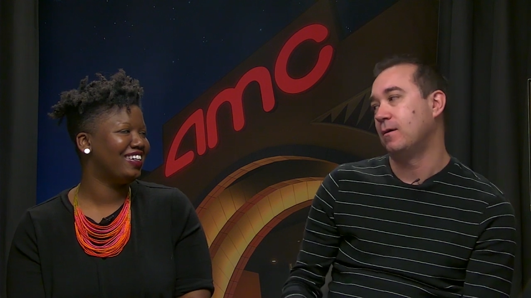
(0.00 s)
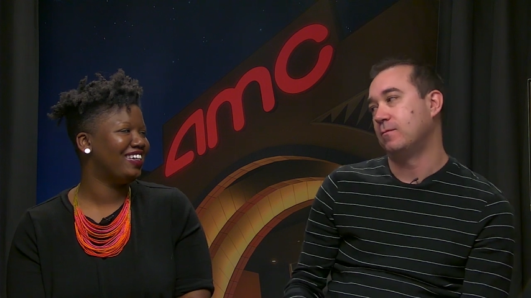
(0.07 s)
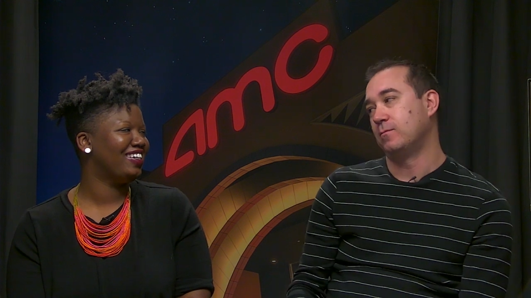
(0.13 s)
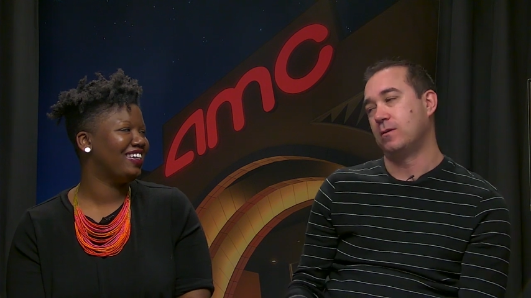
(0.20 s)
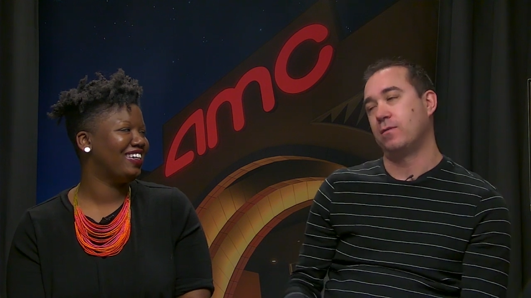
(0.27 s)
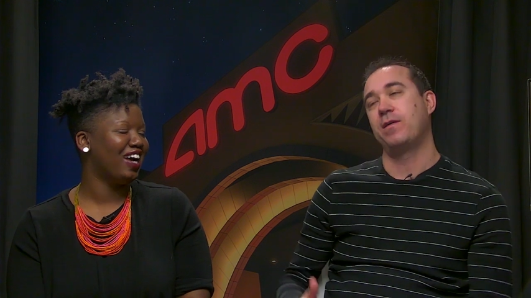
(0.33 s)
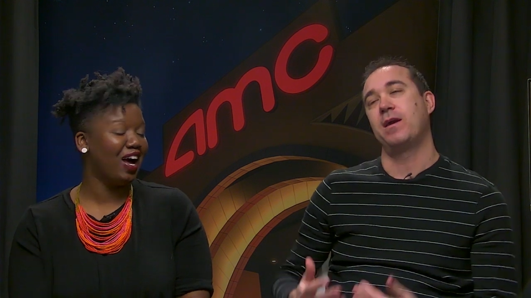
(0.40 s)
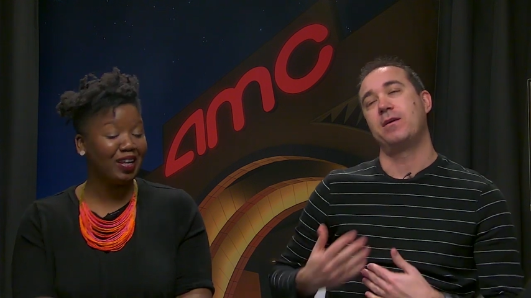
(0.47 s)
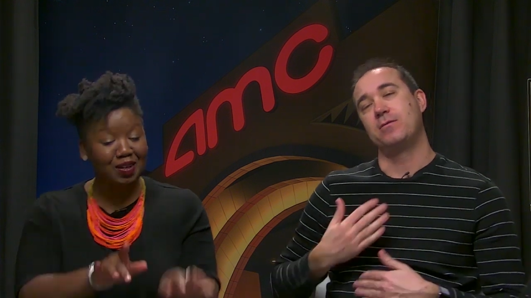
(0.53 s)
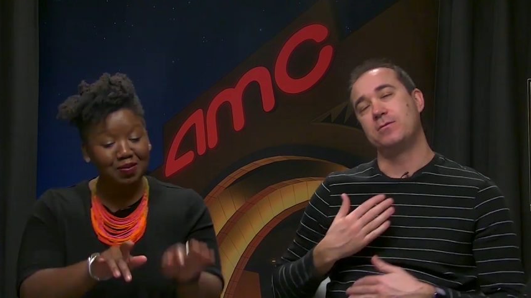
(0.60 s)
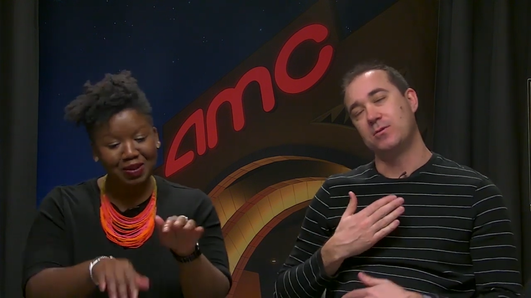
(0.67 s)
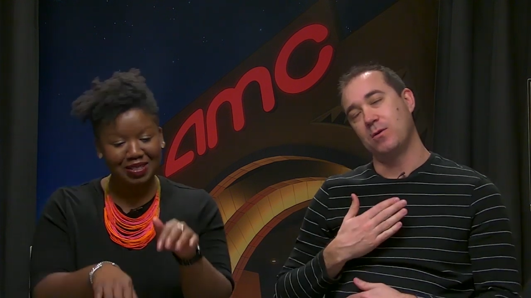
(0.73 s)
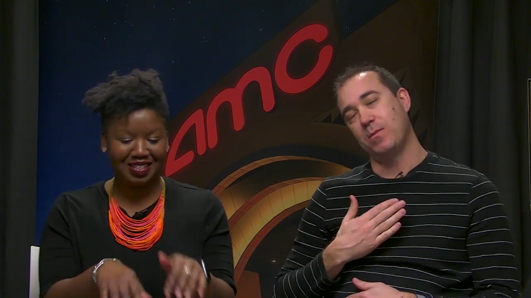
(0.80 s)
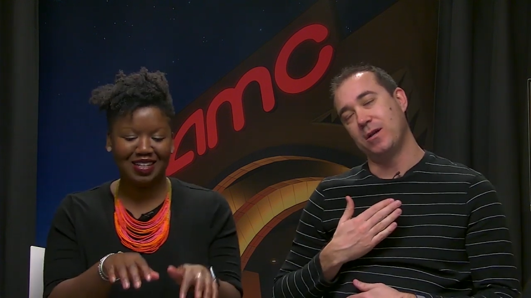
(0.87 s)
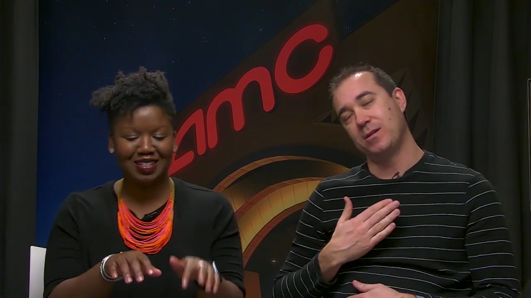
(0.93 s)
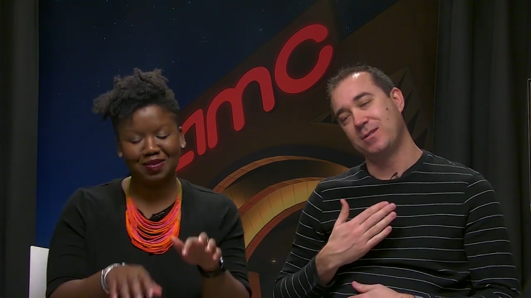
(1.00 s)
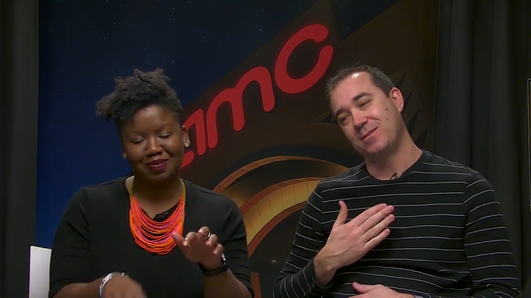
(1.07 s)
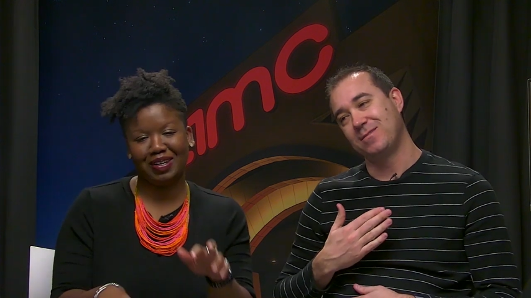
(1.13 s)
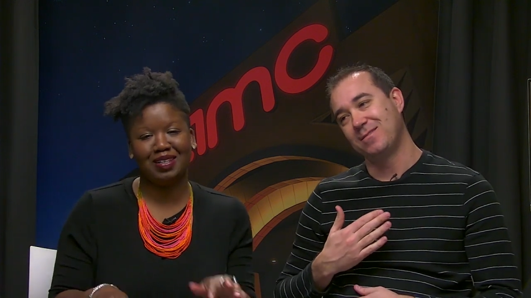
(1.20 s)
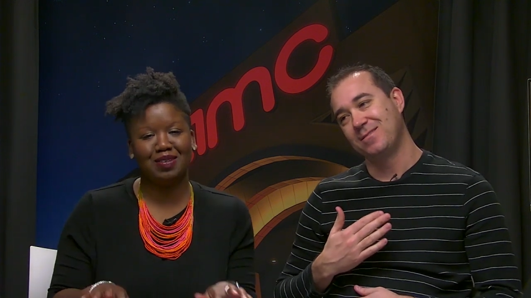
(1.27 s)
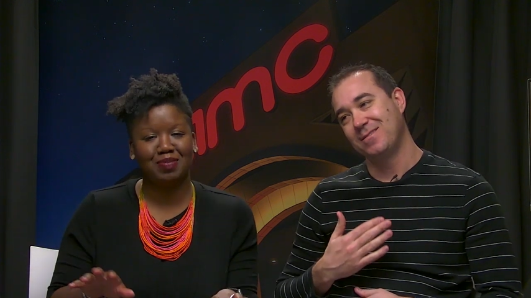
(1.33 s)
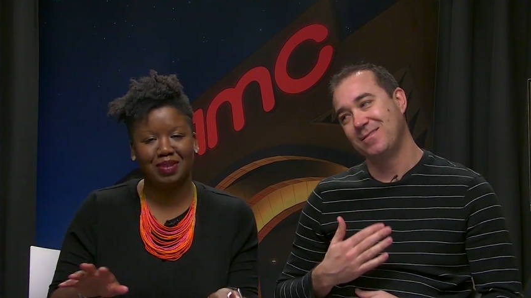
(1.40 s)
Speaker 1: back. Oh, I can so pretend much. to
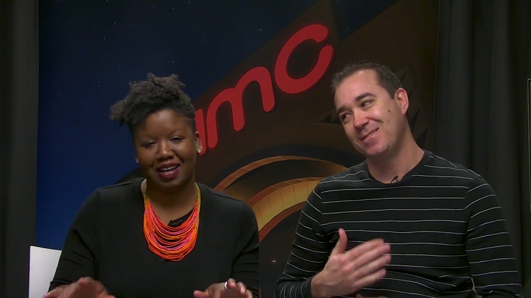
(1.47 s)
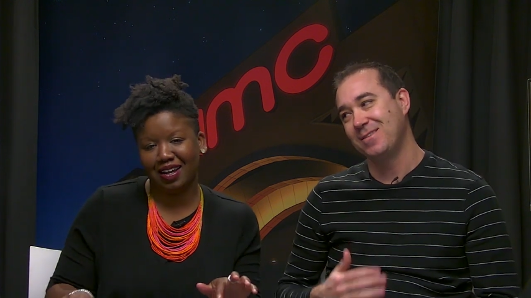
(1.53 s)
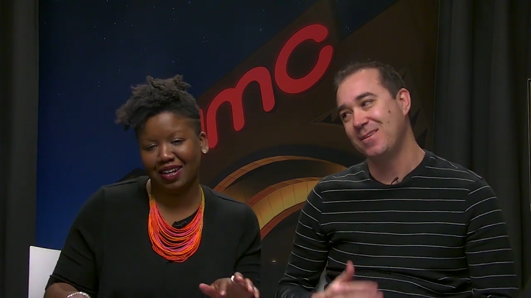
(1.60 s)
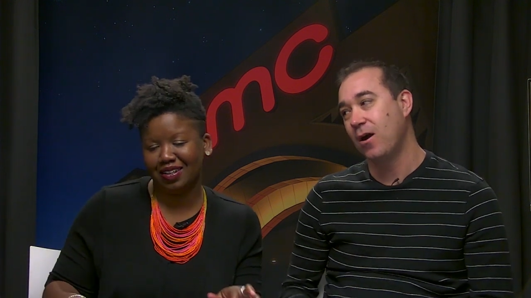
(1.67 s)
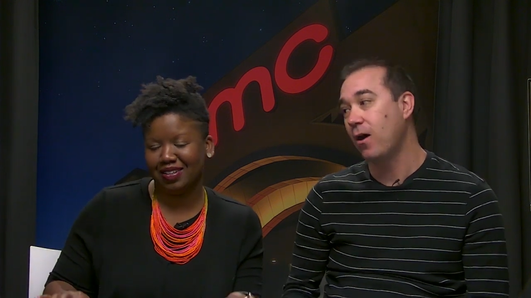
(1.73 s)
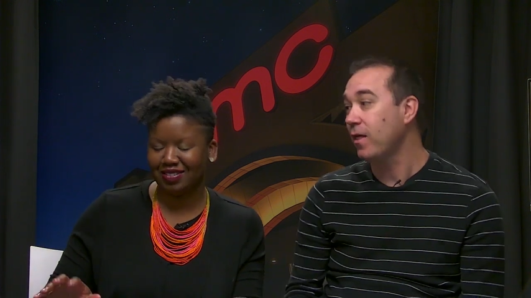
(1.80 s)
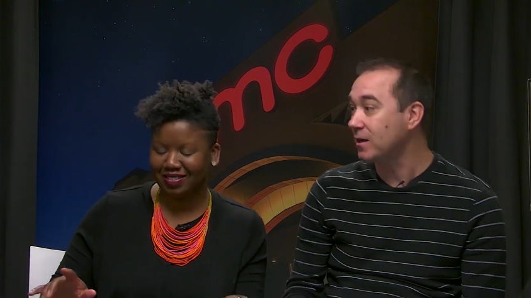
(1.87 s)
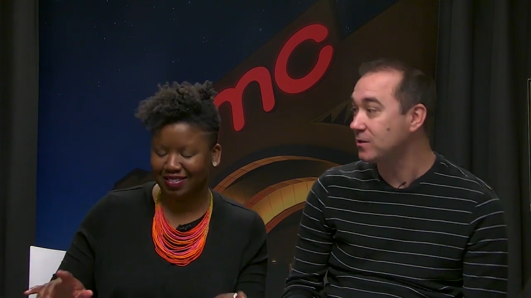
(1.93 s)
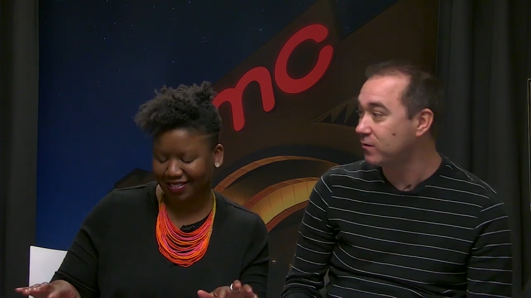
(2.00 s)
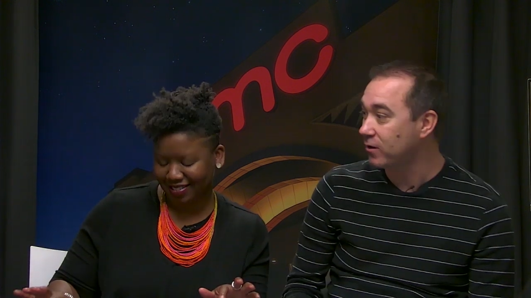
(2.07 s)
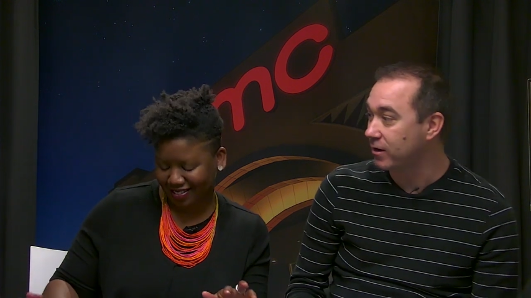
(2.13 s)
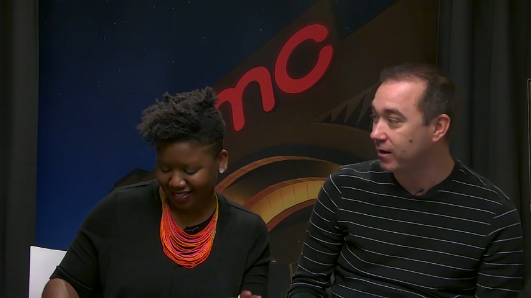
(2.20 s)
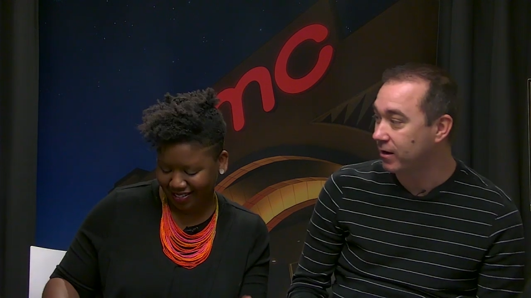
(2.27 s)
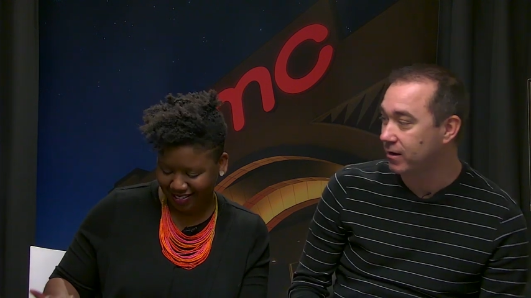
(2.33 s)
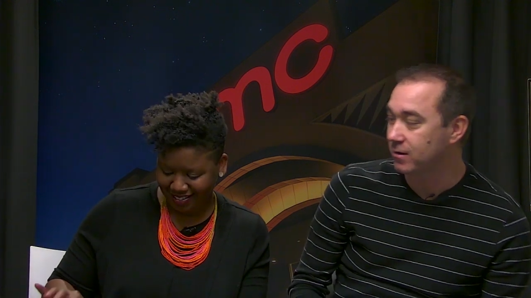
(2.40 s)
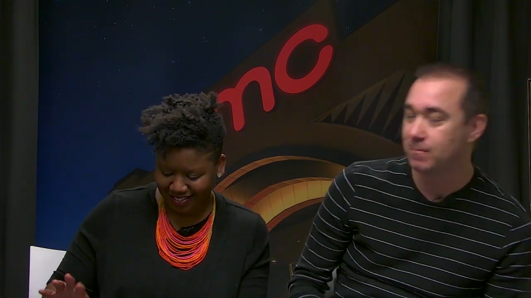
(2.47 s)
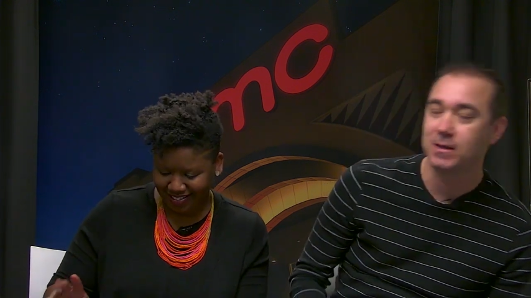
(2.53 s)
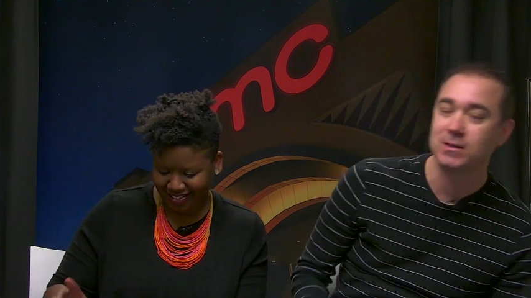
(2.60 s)
play the piano. Oh, that's very good.